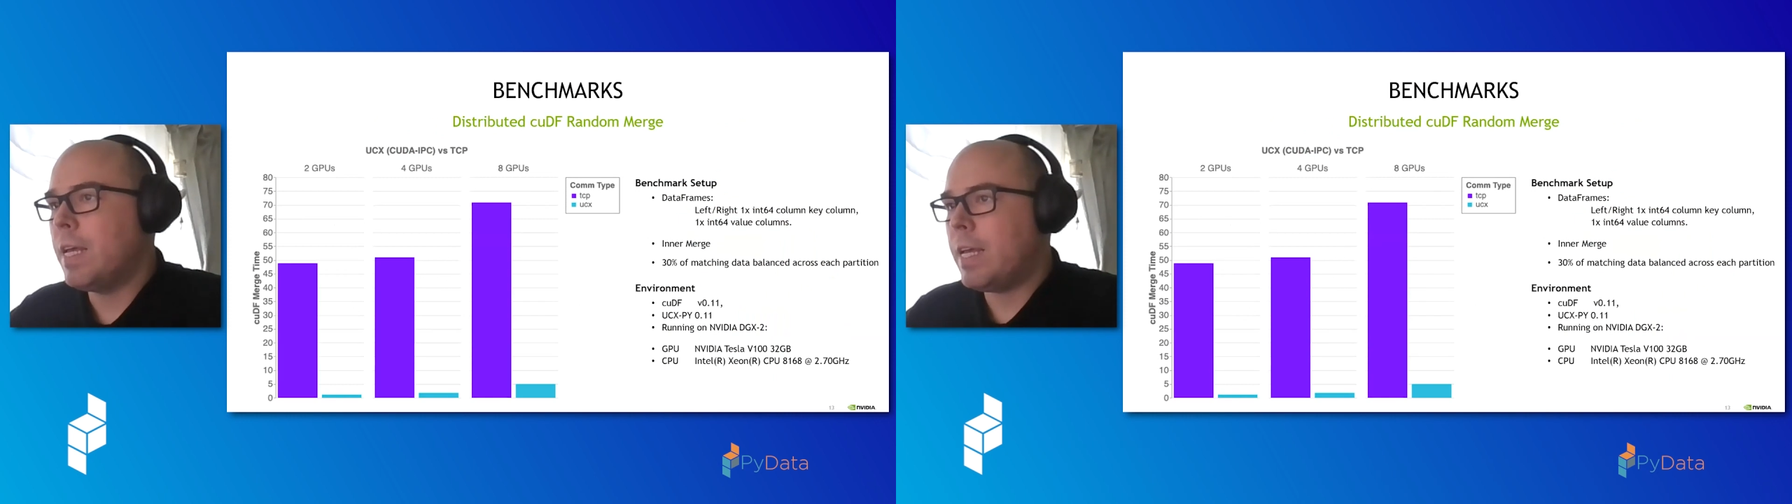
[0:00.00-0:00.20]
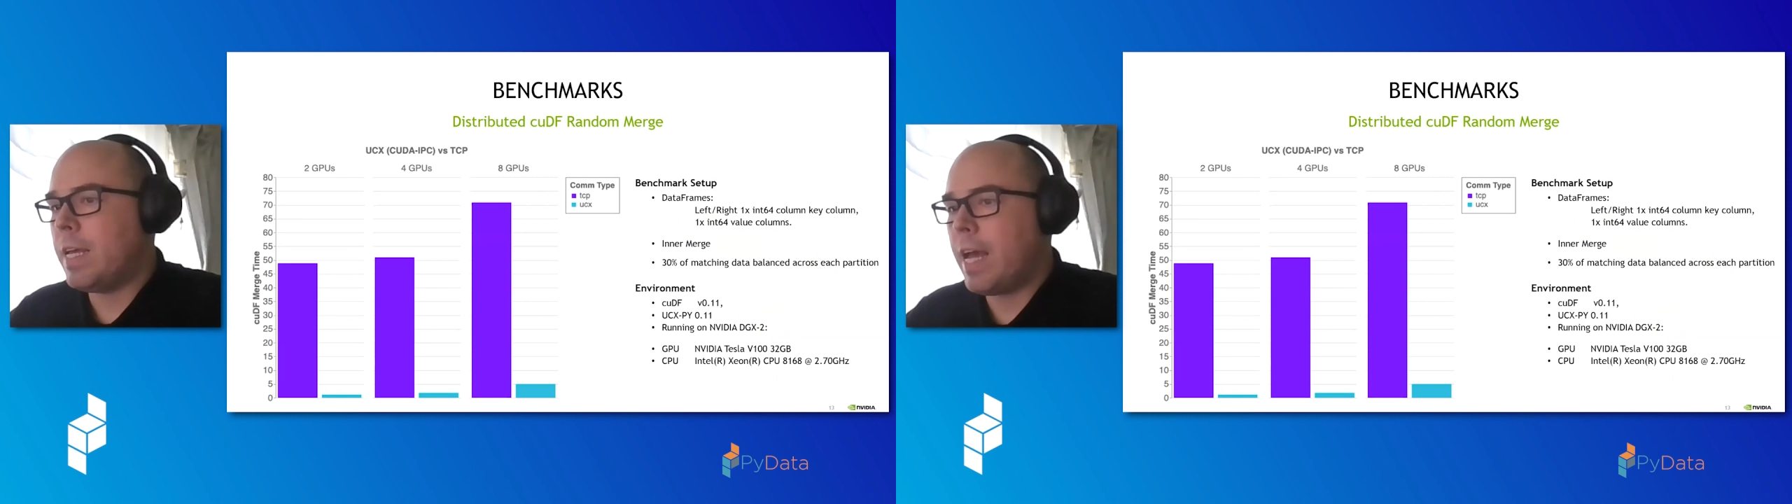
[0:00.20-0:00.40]

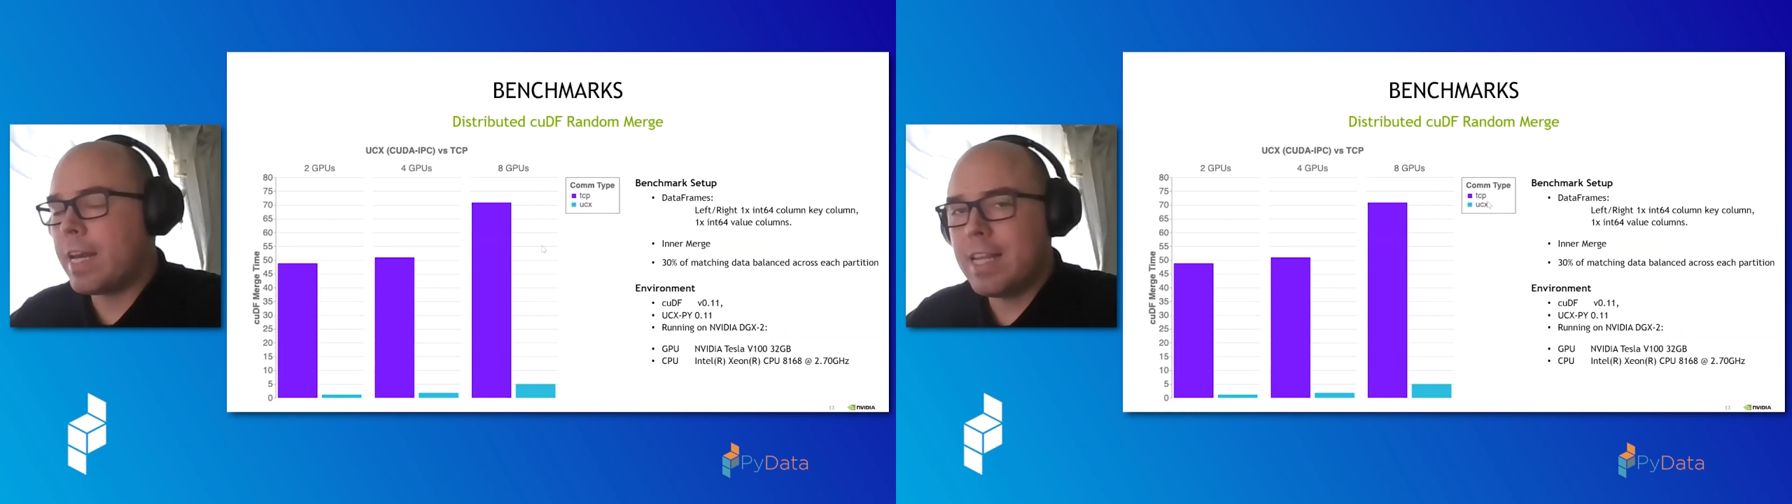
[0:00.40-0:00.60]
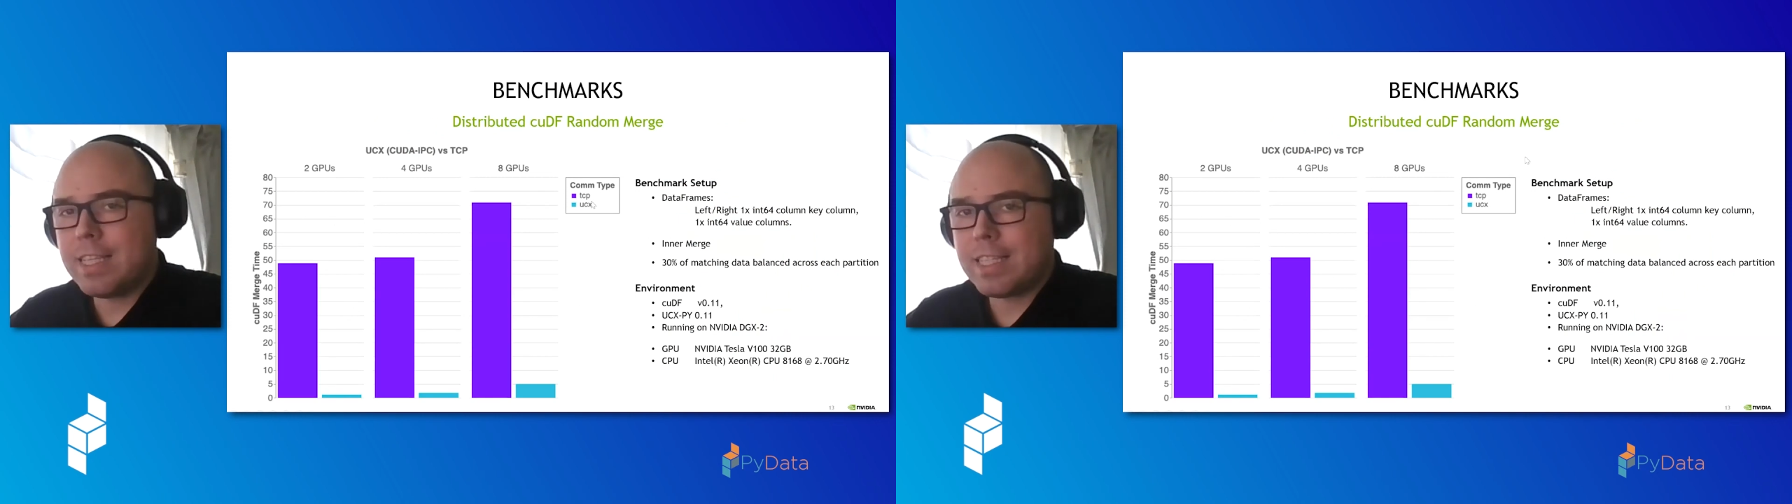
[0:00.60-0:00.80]

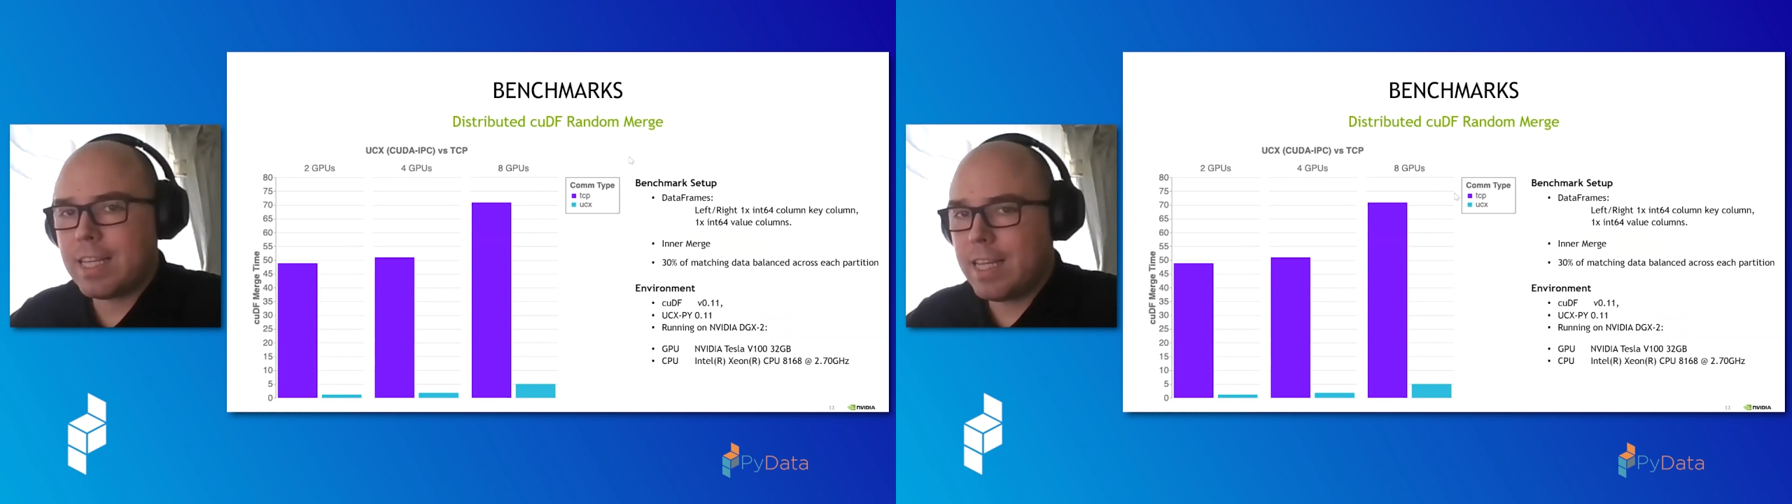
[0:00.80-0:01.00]
And this